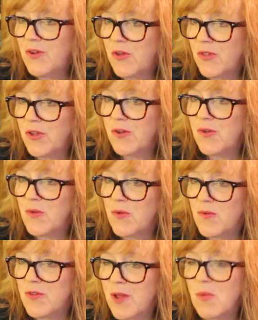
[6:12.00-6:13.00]
You know, that
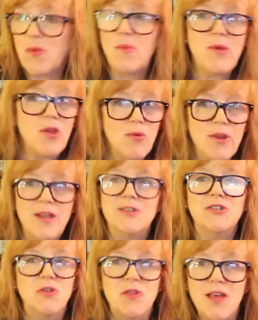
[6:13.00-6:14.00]
you said you need
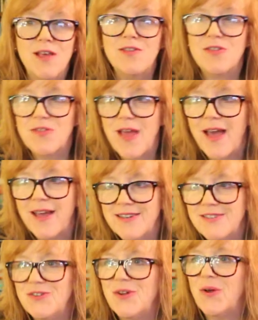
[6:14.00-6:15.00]
to do this,
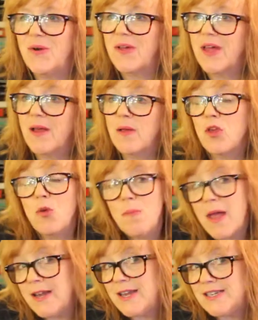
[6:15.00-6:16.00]
that, you know, you
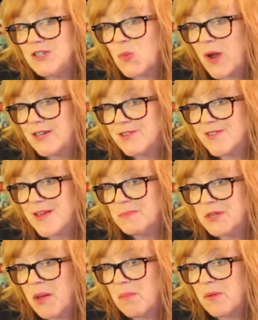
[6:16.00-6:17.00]
may need to wait till
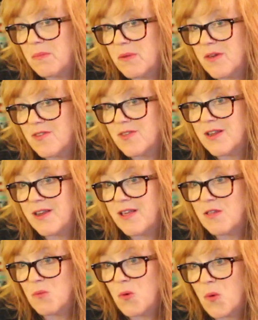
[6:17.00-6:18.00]
September because it
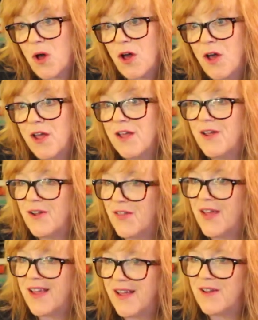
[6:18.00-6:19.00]
needs more work. You know,
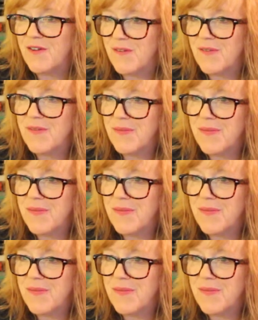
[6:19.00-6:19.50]
that kind of